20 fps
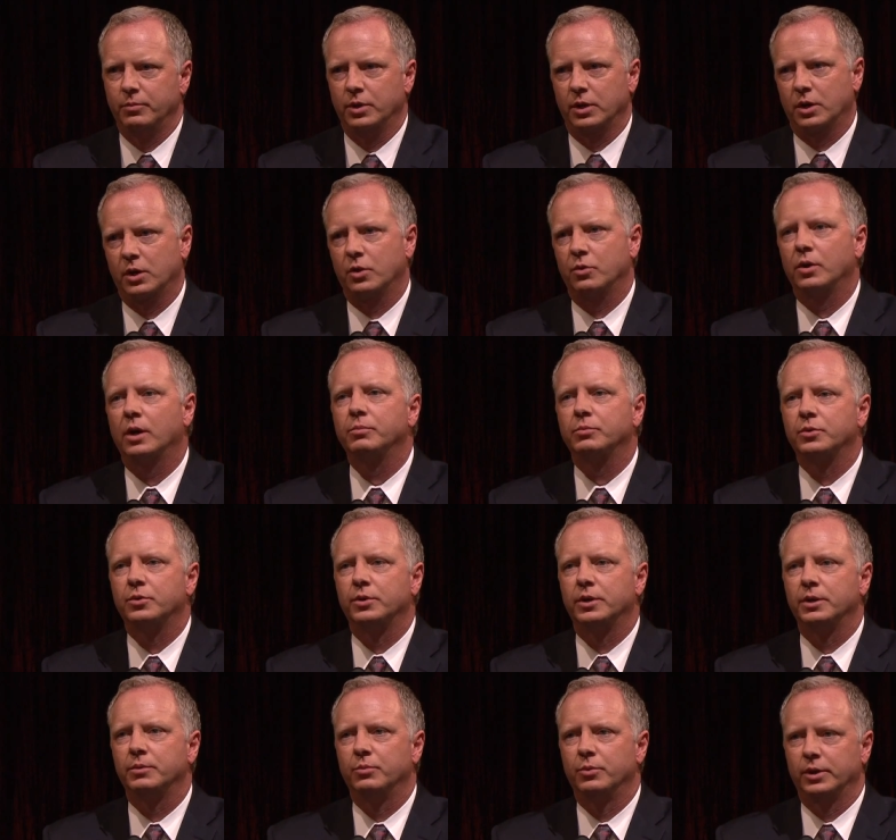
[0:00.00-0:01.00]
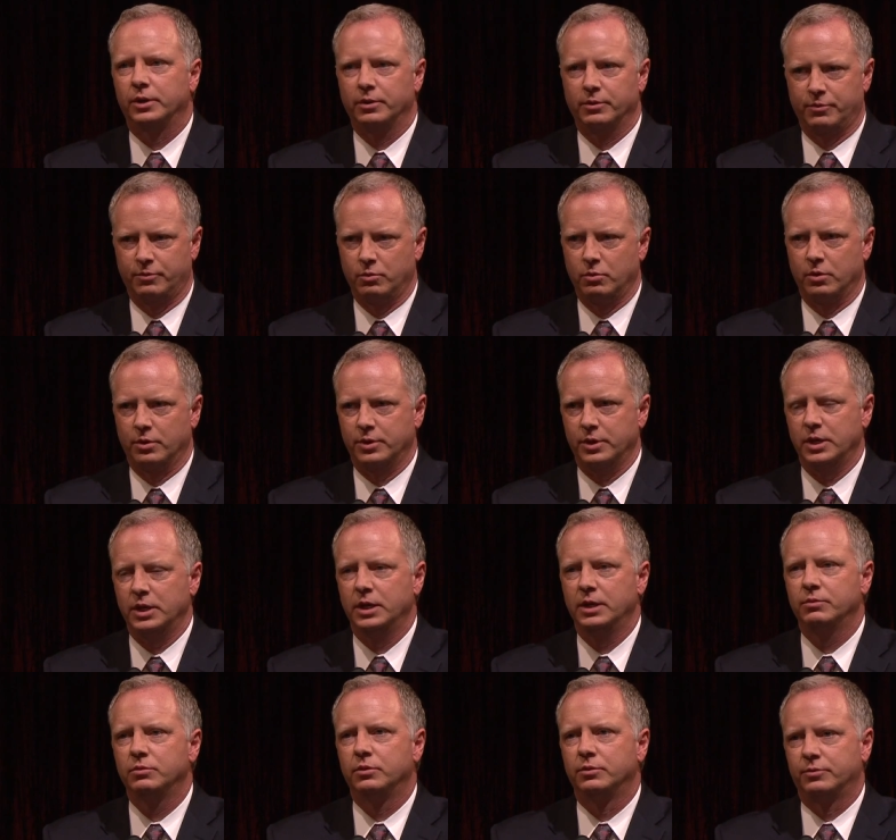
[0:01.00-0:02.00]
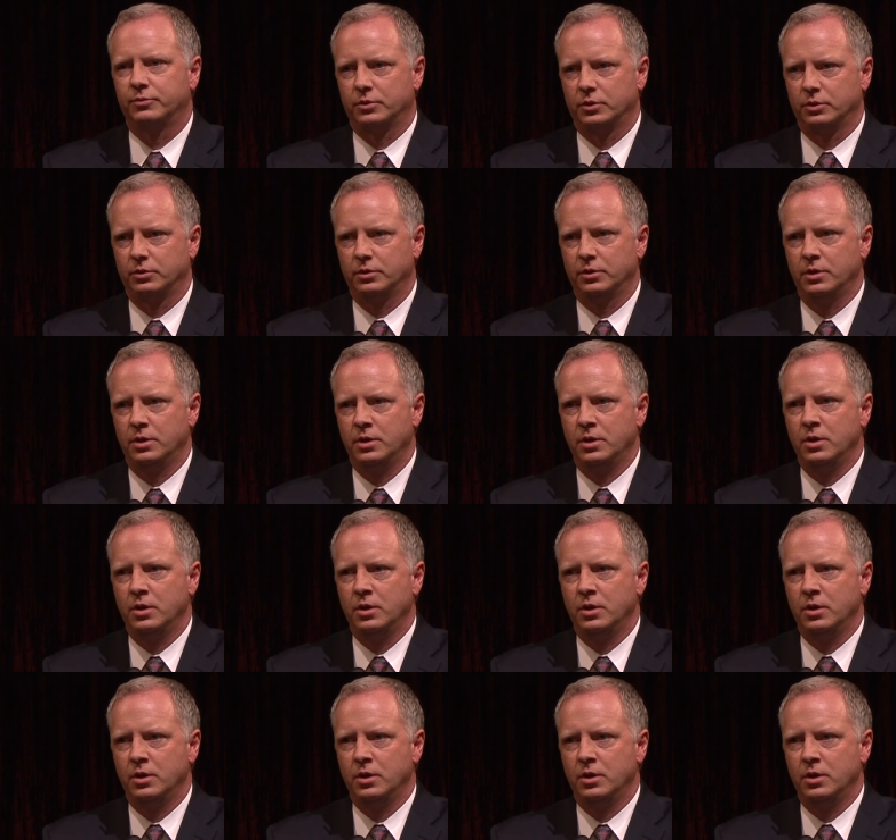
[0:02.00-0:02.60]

but a corrupt tree bringeth forth evil fruit.